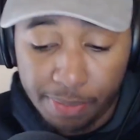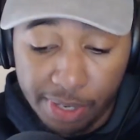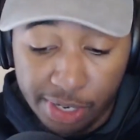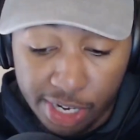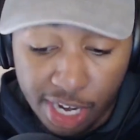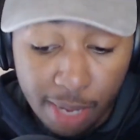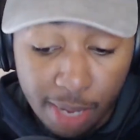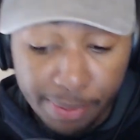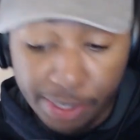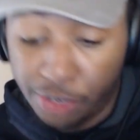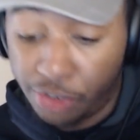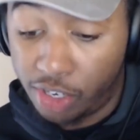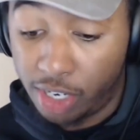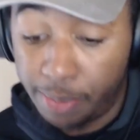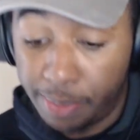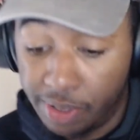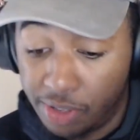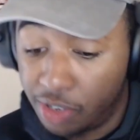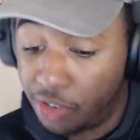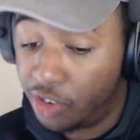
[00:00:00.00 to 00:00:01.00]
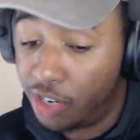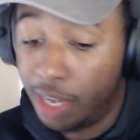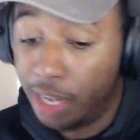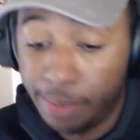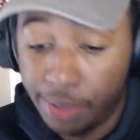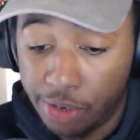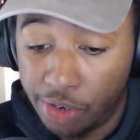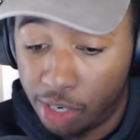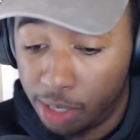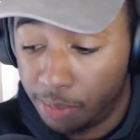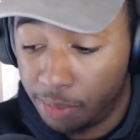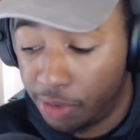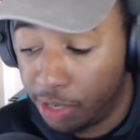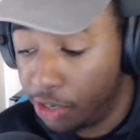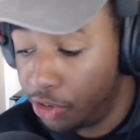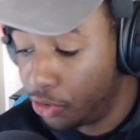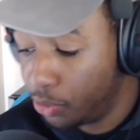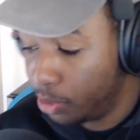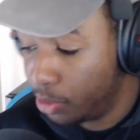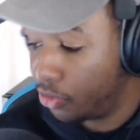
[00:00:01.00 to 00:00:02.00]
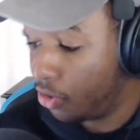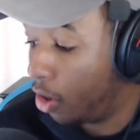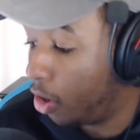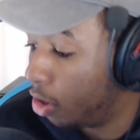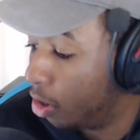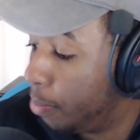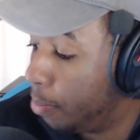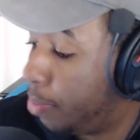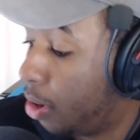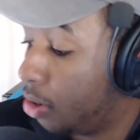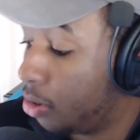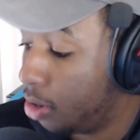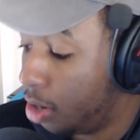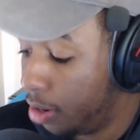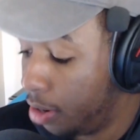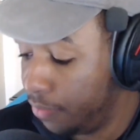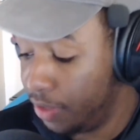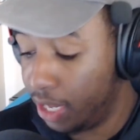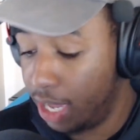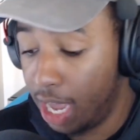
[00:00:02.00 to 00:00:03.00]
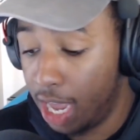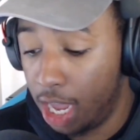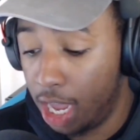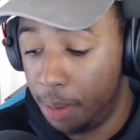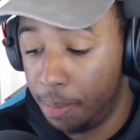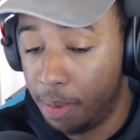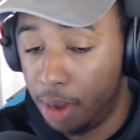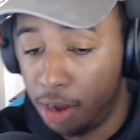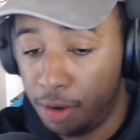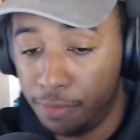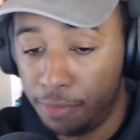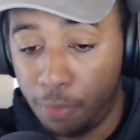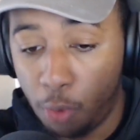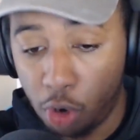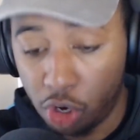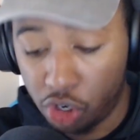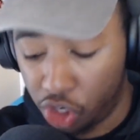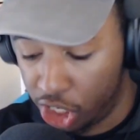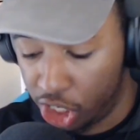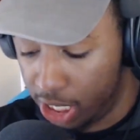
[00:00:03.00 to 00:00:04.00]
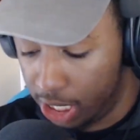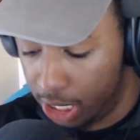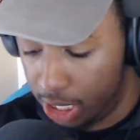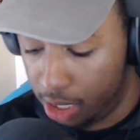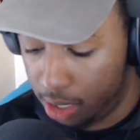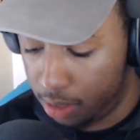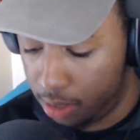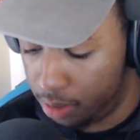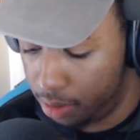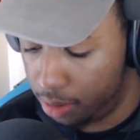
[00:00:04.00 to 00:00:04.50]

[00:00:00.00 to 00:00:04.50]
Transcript: A championship is a championship. Injuries are a part of the game, unfortunately.